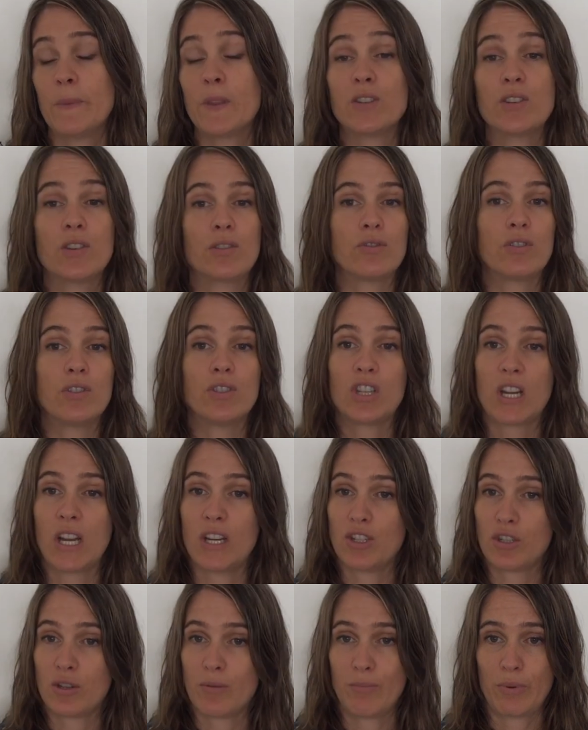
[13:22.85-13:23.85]
the children
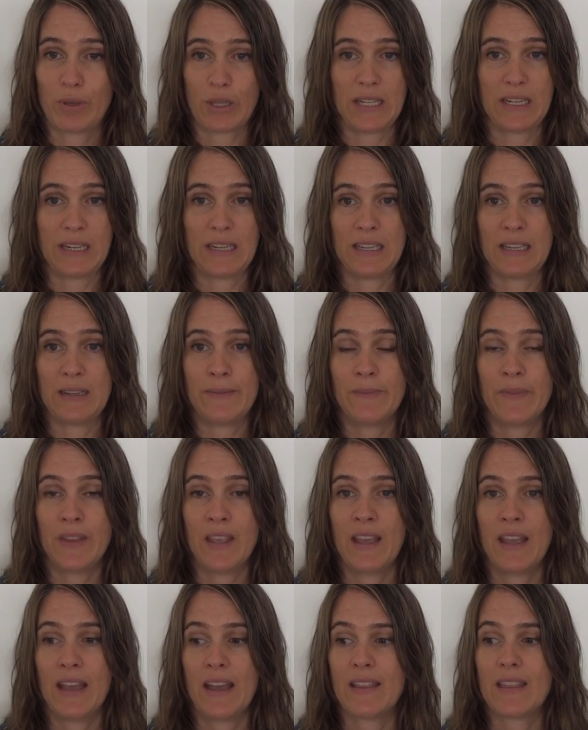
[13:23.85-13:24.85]
changed completely,
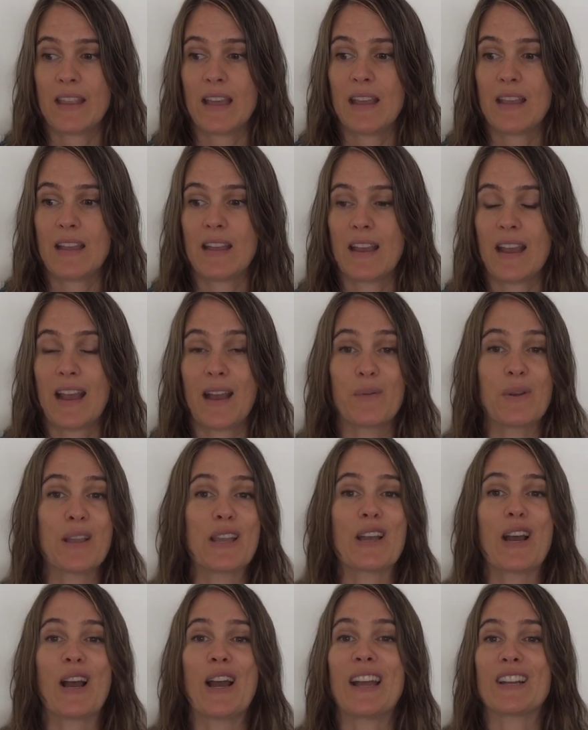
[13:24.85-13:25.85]
and I
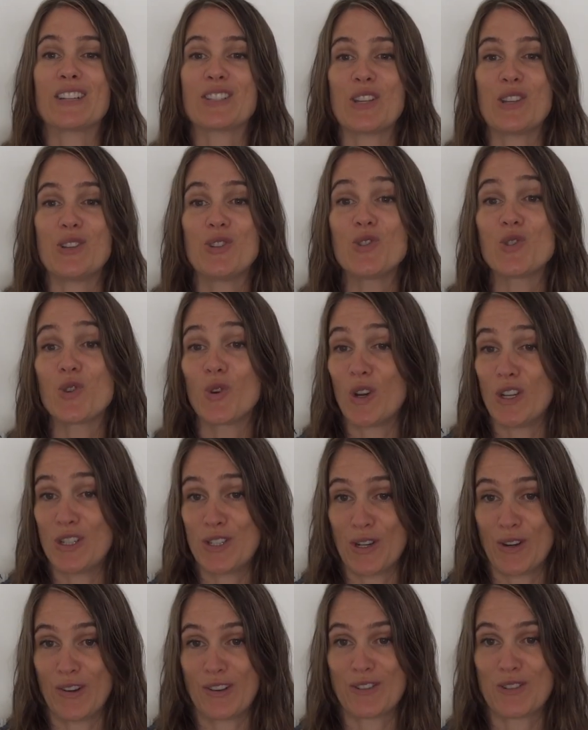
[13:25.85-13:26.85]
actually
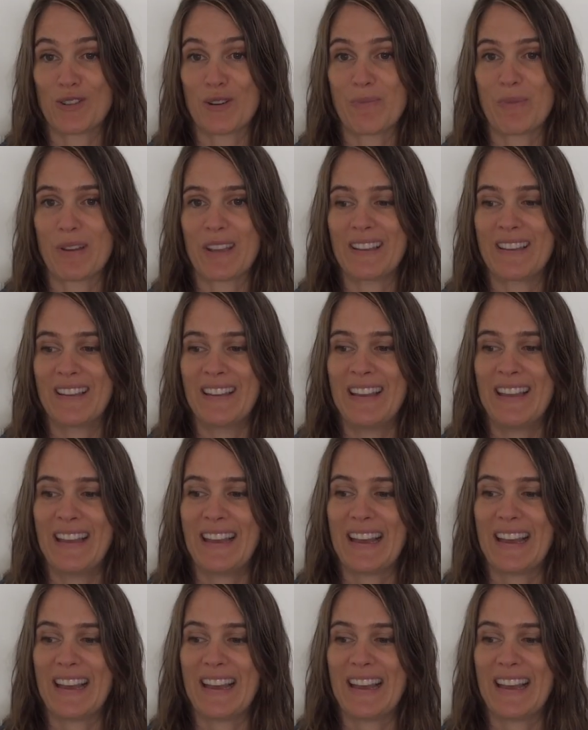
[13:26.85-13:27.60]
enjoyed going shopping.